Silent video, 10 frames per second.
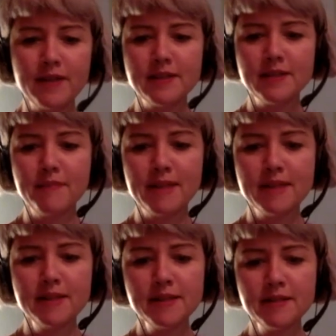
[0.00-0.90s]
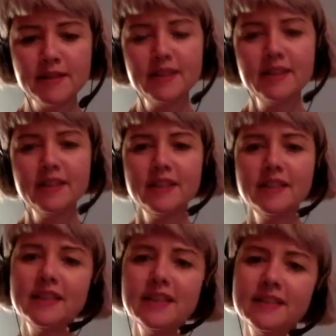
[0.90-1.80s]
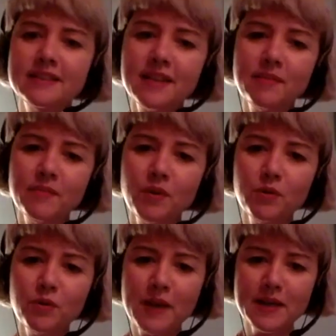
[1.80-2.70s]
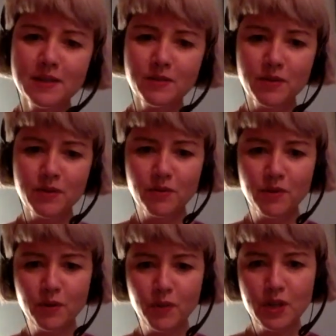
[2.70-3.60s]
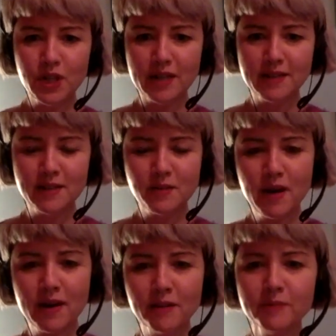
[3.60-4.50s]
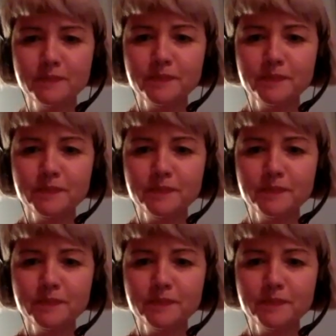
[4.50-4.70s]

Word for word: these matters. And um, all the best with all your projects as well.